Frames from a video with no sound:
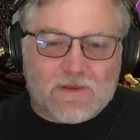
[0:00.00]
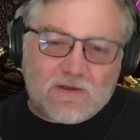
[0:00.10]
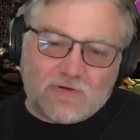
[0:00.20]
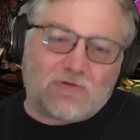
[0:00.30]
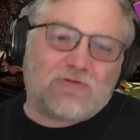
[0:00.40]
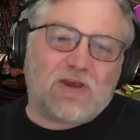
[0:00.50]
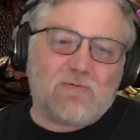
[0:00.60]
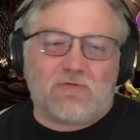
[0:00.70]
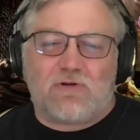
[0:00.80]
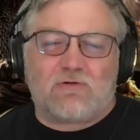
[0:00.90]
Yet those
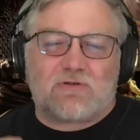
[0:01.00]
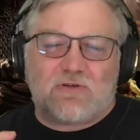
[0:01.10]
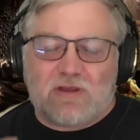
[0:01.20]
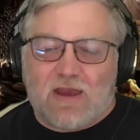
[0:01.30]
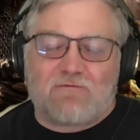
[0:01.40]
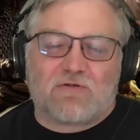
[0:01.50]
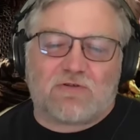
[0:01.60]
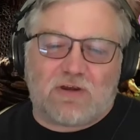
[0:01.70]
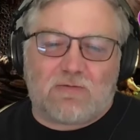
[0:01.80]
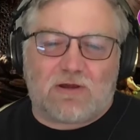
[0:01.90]
same reviewers never
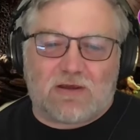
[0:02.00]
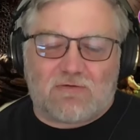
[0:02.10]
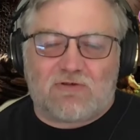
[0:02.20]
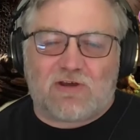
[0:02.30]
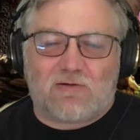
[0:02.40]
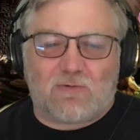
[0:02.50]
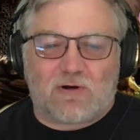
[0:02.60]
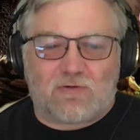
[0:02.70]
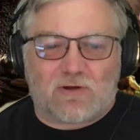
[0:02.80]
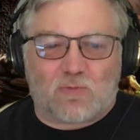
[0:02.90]
seem to give a shit
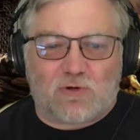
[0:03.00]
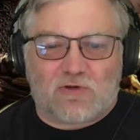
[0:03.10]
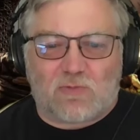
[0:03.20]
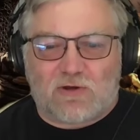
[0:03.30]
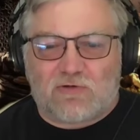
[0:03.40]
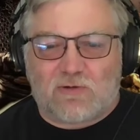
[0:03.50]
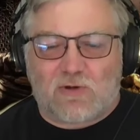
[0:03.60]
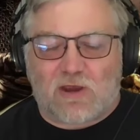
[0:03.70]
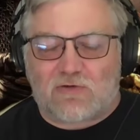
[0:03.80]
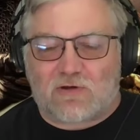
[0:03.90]
when a complete
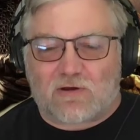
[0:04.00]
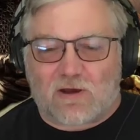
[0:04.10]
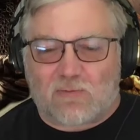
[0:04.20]
spaceship has a,